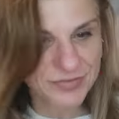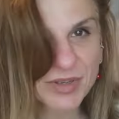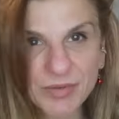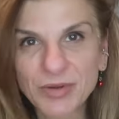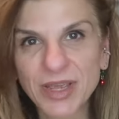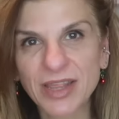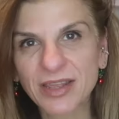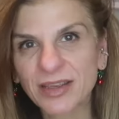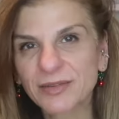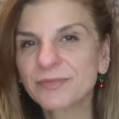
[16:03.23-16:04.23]
We will get
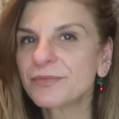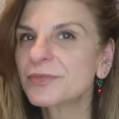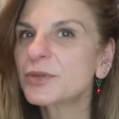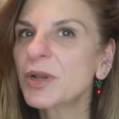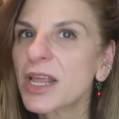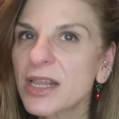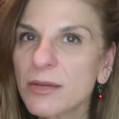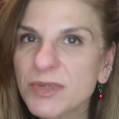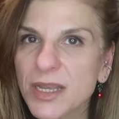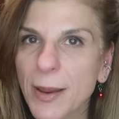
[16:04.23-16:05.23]
there. Do you like the
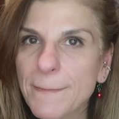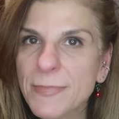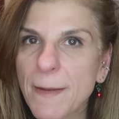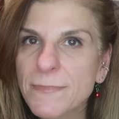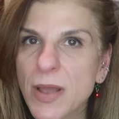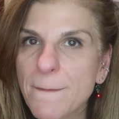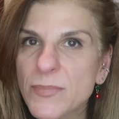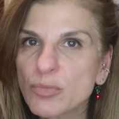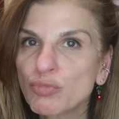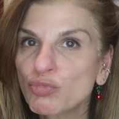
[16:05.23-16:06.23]
lipstick?
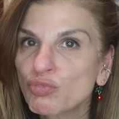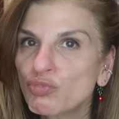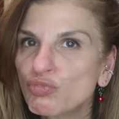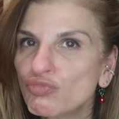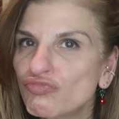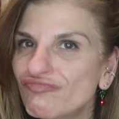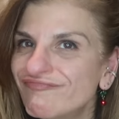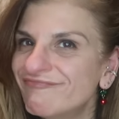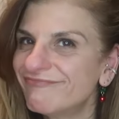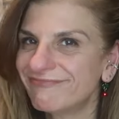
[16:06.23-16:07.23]
Amount
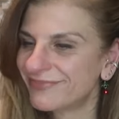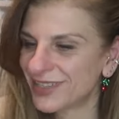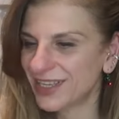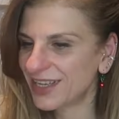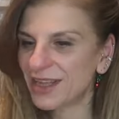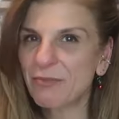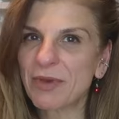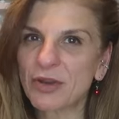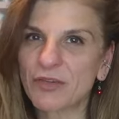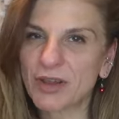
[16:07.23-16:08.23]
of